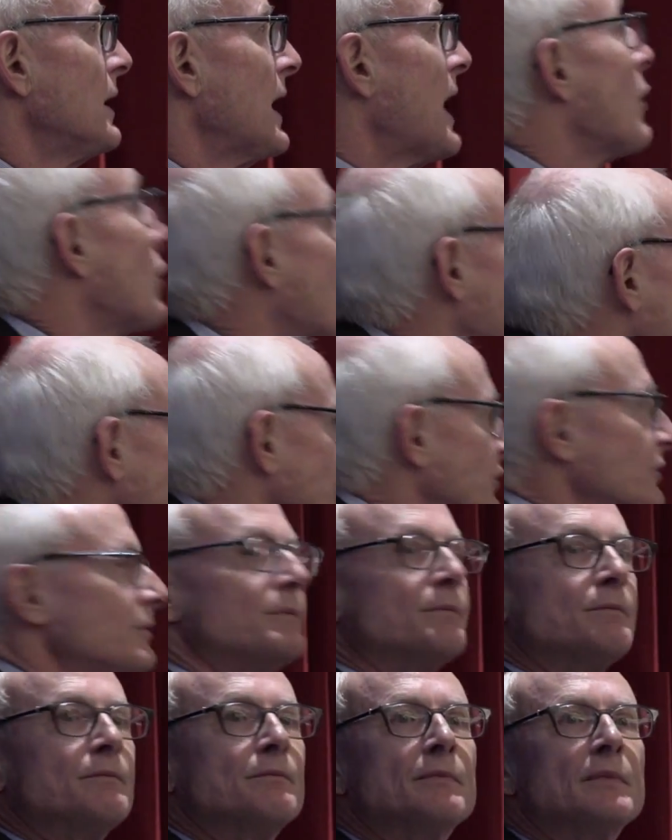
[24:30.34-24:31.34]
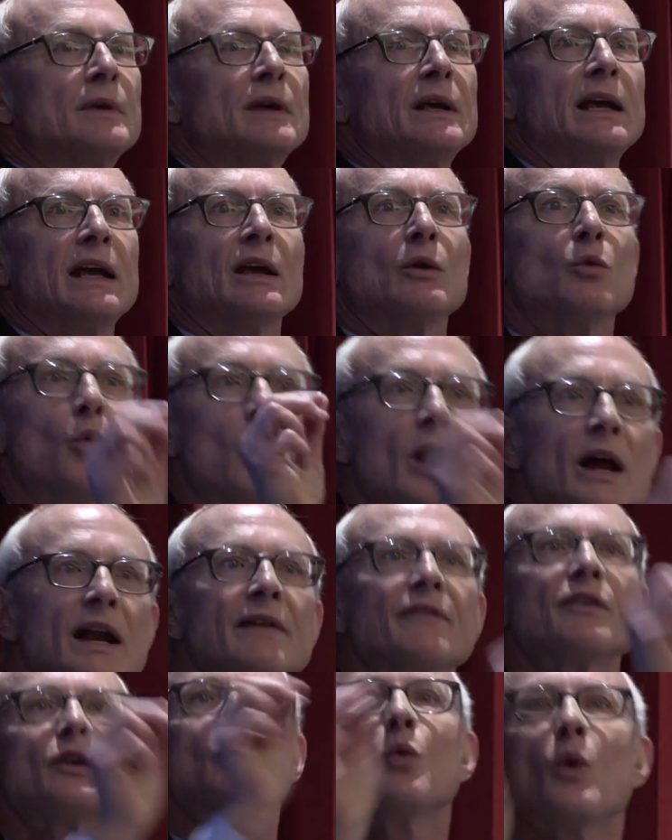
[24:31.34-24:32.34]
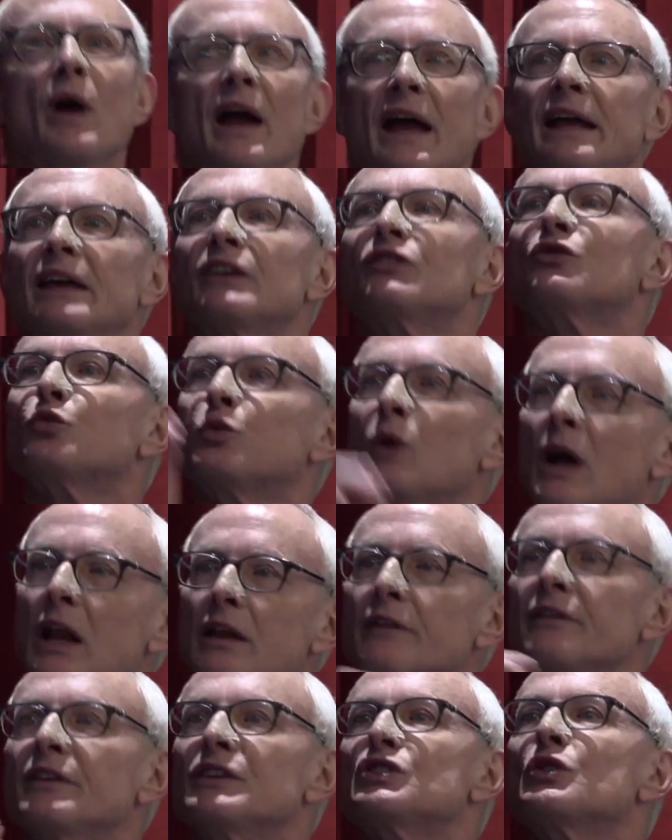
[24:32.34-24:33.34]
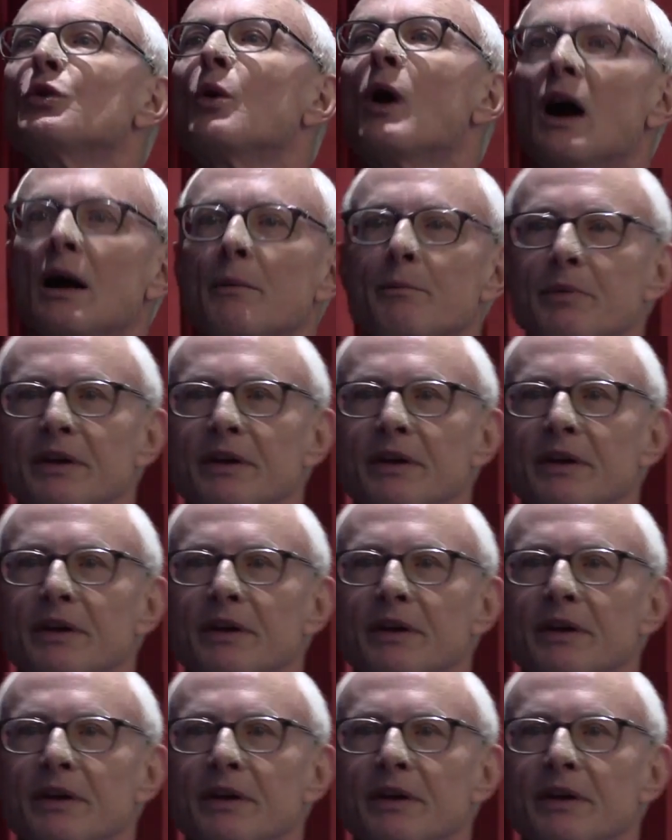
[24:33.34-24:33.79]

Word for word: outcomes in whatever way is relevant to our